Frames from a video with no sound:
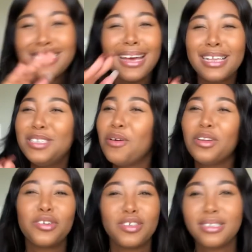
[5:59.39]
80 on a
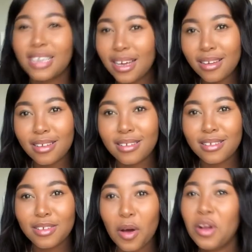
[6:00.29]
good day.
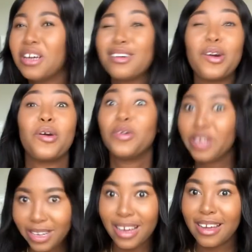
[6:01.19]
On a good
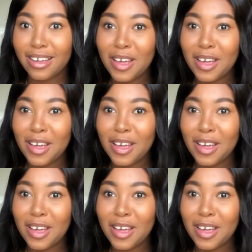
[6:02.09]
day.